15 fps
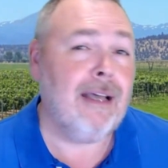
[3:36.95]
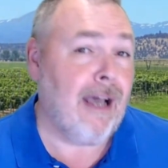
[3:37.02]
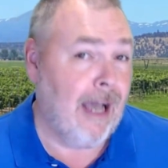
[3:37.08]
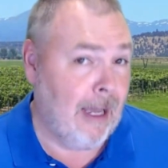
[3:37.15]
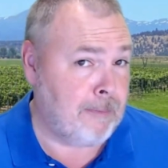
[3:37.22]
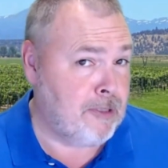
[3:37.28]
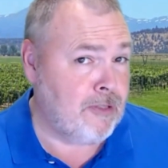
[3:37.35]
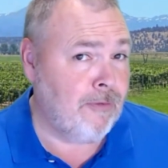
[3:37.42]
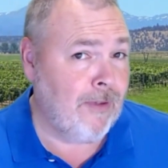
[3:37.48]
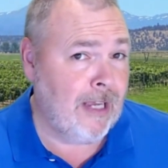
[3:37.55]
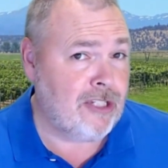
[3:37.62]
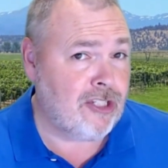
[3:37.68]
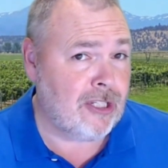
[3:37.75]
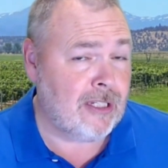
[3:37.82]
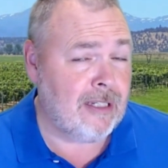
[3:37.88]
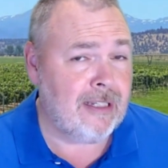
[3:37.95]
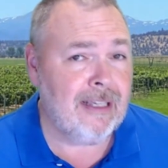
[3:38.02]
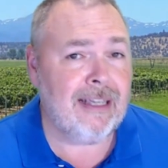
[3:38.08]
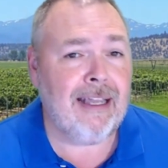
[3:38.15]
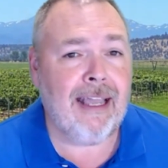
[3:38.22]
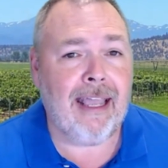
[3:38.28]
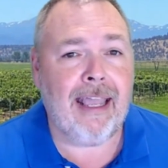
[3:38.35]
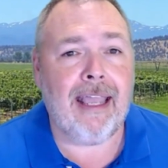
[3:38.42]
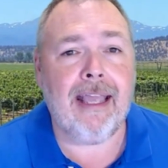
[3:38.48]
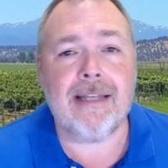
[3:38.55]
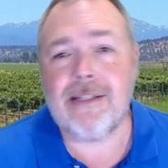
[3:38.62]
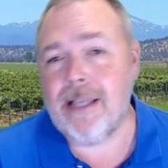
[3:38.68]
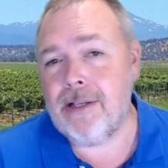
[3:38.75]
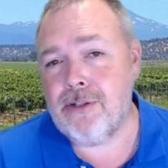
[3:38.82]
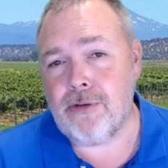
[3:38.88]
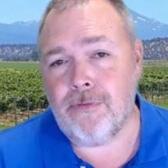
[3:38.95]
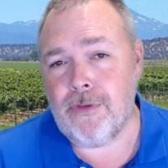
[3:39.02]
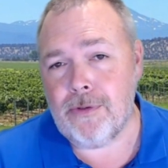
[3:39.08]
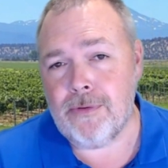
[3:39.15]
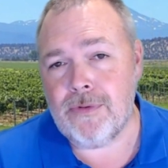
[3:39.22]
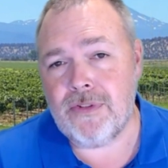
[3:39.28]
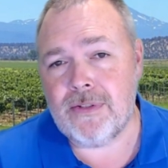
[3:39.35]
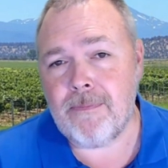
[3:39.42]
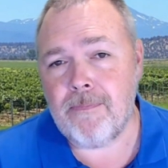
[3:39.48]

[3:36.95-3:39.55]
observation, and interviews.